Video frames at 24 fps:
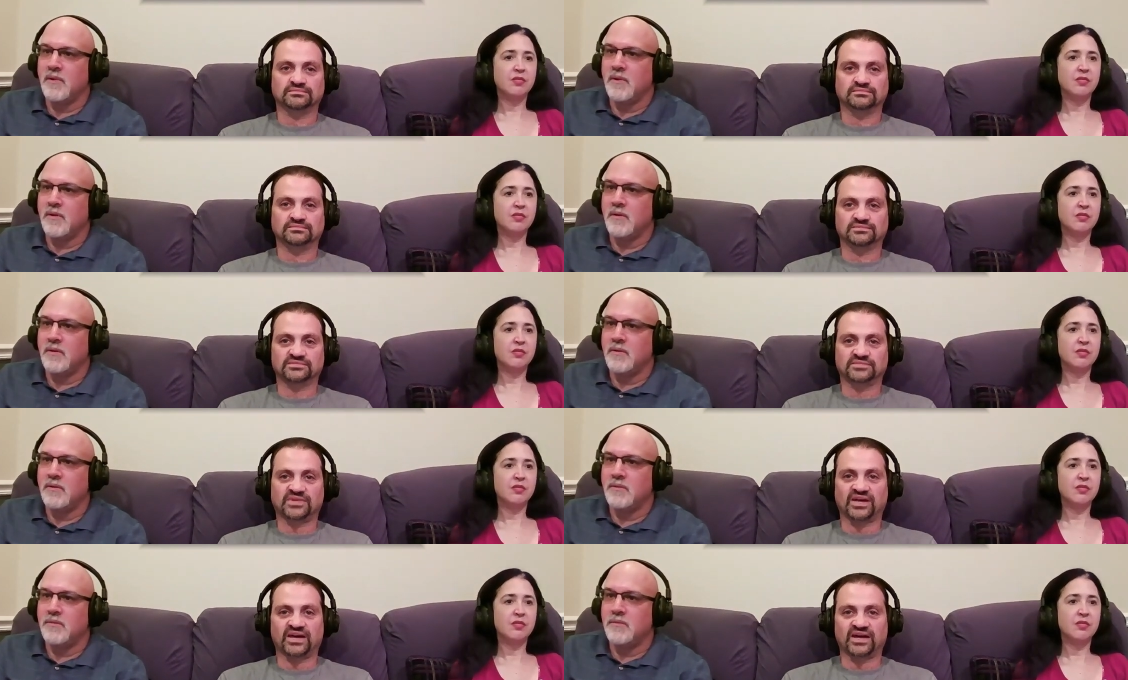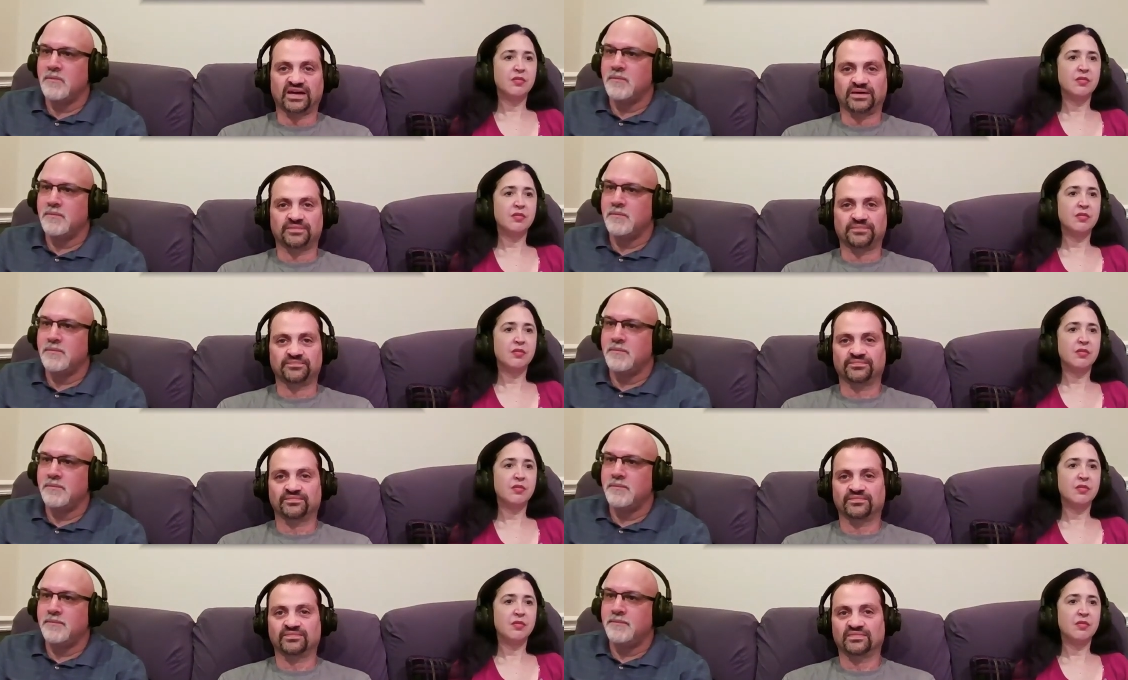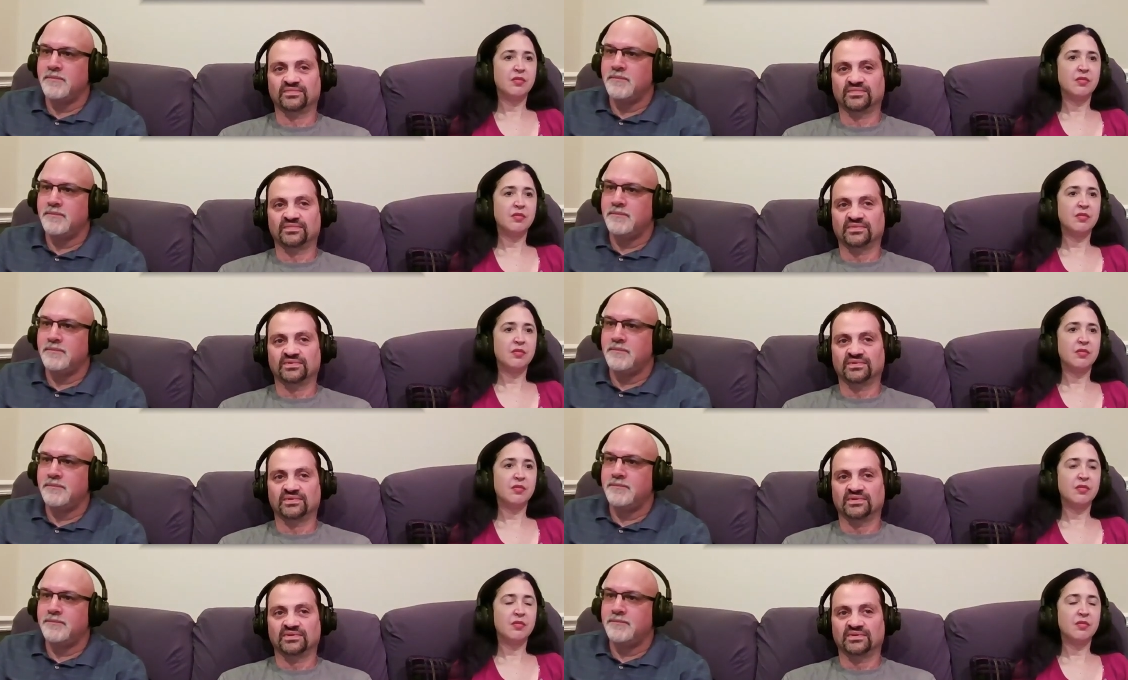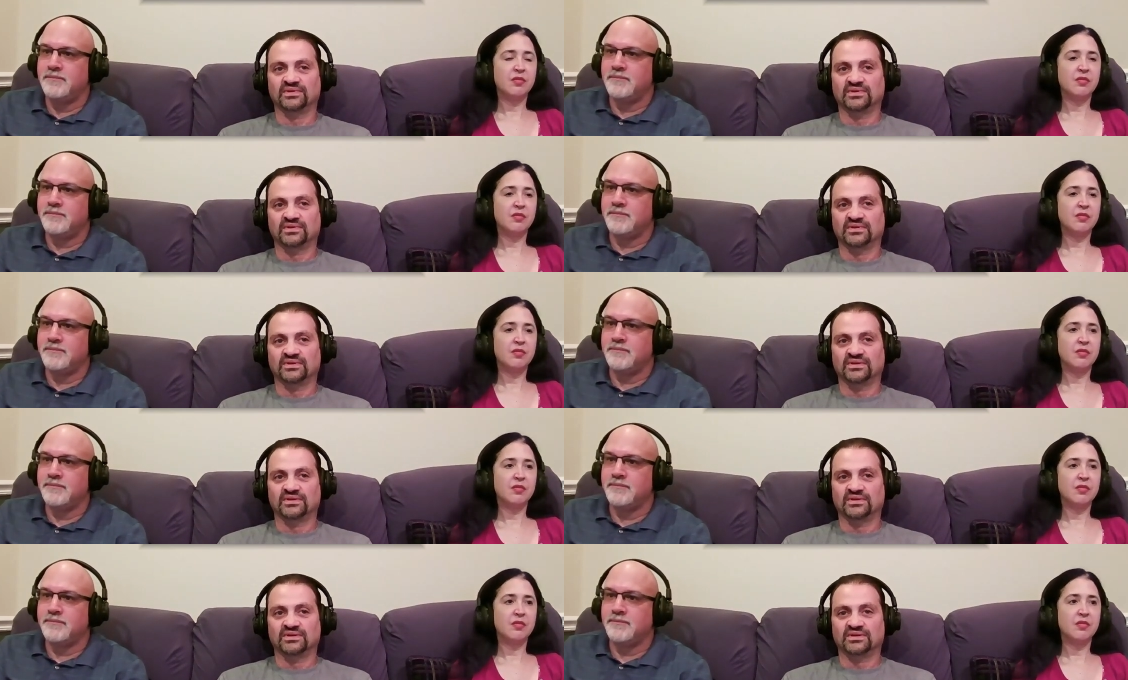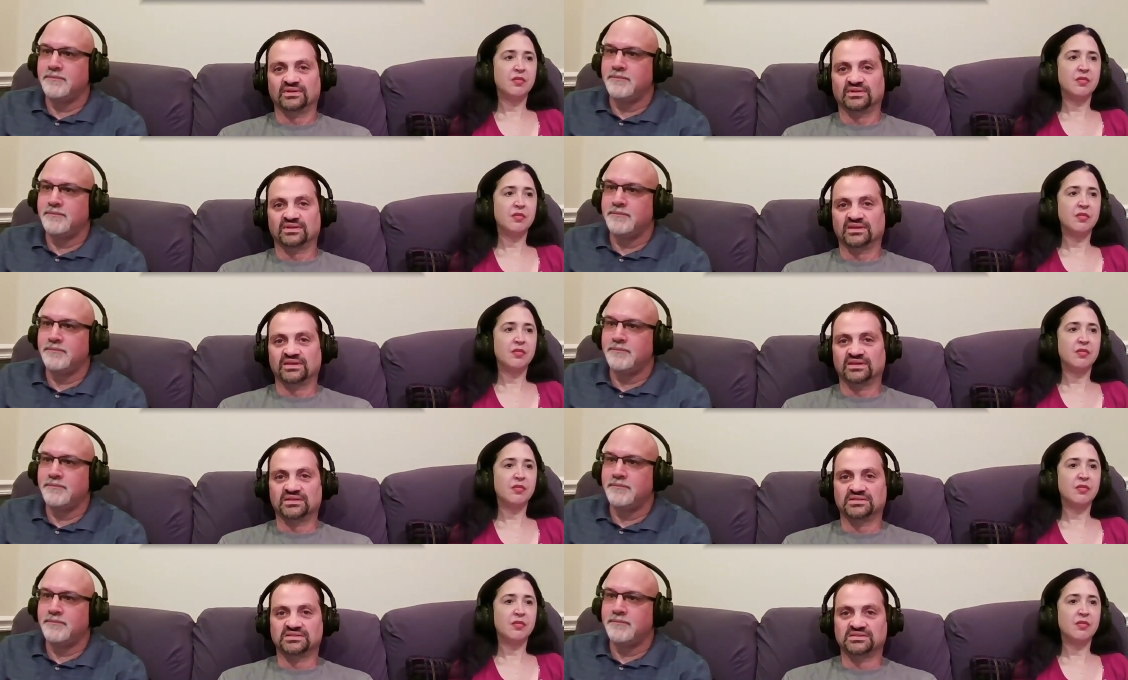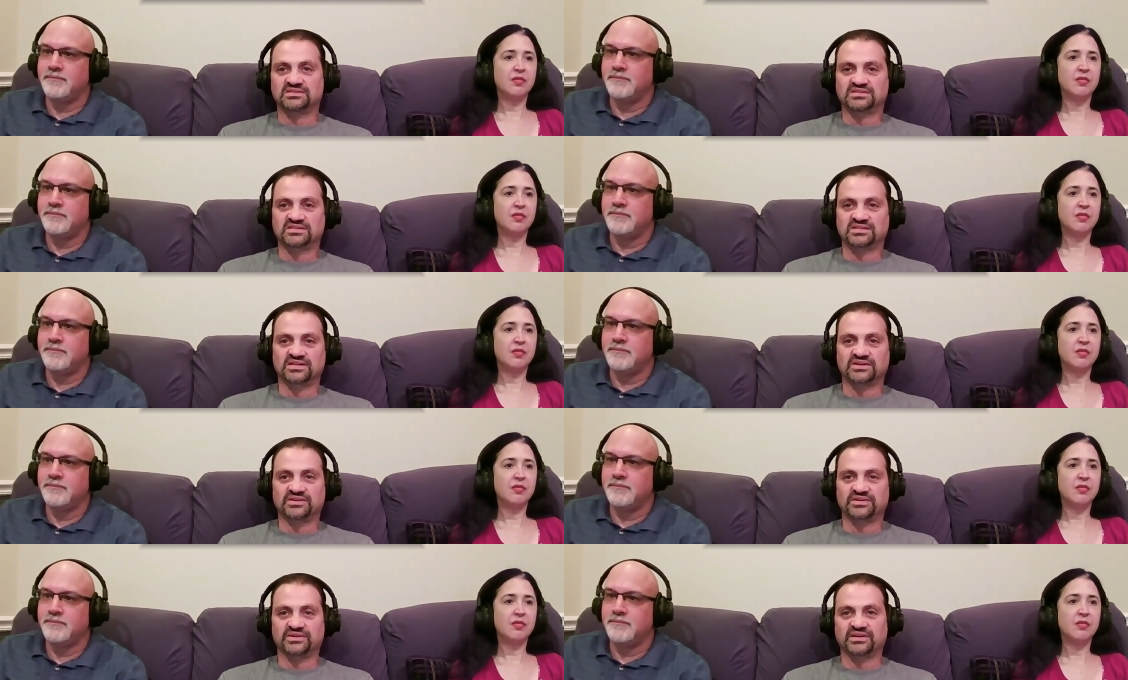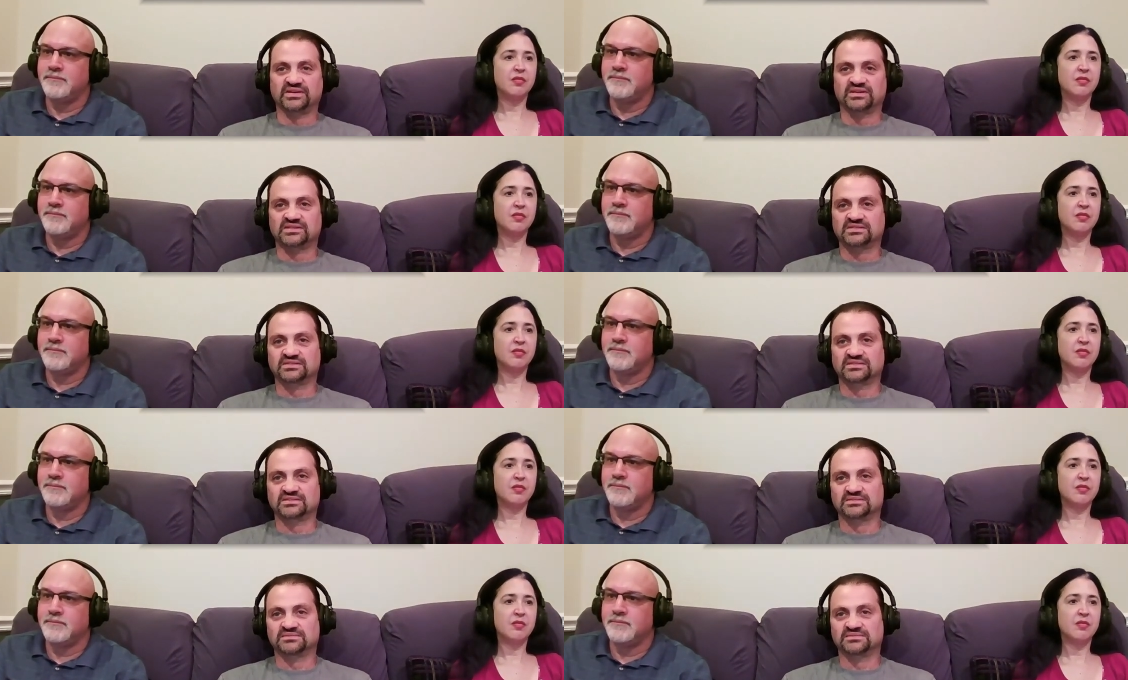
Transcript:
Speaker 1: Yeah. Mm. Getting serious.